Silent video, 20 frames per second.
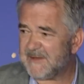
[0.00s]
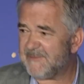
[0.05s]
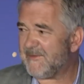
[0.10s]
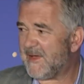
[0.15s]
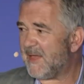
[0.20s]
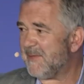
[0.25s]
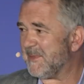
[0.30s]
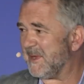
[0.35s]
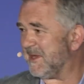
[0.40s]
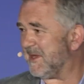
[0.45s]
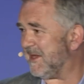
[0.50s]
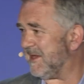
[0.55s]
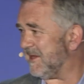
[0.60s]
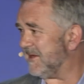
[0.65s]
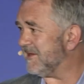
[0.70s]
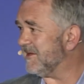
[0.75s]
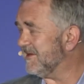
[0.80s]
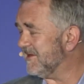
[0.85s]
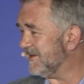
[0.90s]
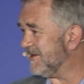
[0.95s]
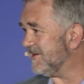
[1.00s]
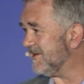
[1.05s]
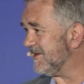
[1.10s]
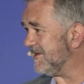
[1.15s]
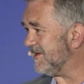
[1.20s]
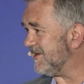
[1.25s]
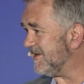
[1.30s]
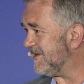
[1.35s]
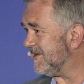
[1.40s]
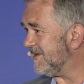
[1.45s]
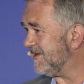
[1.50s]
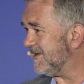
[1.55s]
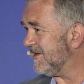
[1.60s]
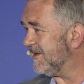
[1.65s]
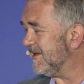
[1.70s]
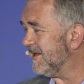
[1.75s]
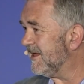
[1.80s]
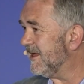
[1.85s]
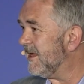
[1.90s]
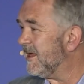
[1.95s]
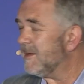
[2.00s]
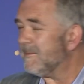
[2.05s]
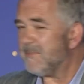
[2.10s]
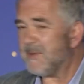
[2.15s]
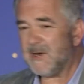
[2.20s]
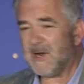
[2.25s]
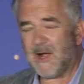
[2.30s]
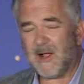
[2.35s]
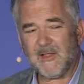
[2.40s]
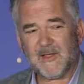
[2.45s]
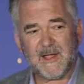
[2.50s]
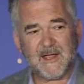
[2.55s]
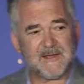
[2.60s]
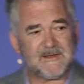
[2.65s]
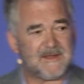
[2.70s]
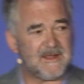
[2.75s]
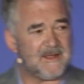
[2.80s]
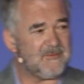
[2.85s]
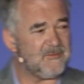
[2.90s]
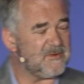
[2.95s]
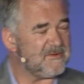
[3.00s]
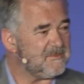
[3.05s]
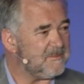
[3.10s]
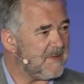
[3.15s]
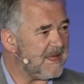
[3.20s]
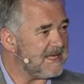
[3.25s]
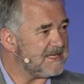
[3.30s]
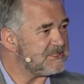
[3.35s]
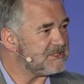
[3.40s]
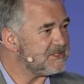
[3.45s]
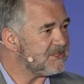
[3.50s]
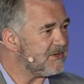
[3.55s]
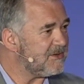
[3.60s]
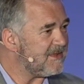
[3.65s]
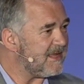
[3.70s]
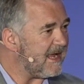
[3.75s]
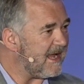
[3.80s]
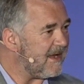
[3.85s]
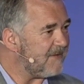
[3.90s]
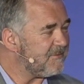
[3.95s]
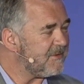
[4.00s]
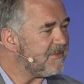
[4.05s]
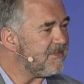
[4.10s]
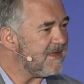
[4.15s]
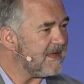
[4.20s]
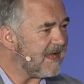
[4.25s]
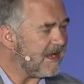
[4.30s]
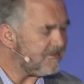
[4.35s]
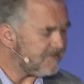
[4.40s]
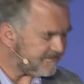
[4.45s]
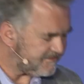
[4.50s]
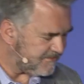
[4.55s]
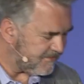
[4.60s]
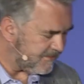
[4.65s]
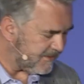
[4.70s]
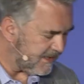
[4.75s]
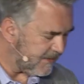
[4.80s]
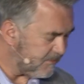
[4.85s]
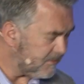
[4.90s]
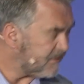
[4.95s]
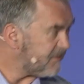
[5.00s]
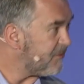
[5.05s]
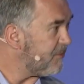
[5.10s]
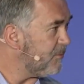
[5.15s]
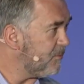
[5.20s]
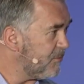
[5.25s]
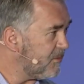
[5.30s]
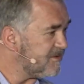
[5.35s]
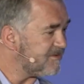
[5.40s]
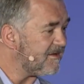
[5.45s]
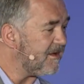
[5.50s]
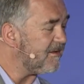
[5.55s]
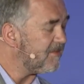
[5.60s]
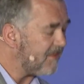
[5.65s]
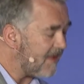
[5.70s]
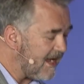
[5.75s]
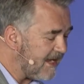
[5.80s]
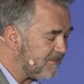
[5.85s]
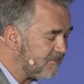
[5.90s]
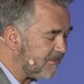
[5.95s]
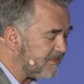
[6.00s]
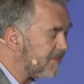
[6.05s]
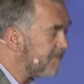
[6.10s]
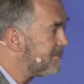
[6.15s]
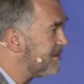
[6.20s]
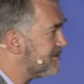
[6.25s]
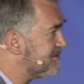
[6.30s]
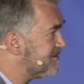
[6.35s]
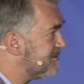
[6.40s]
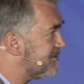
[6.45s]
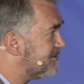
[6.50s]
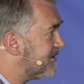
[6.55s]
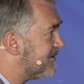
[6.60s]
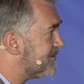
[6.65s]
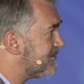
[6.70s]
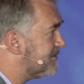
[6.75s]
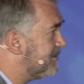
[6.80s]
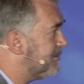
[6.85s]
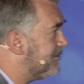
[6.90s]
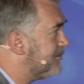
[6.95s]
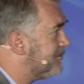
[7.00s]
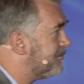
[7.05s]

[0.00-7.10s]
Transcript: development geek. But all I did was make sure that everything I was doing with, was aligned with the businesses.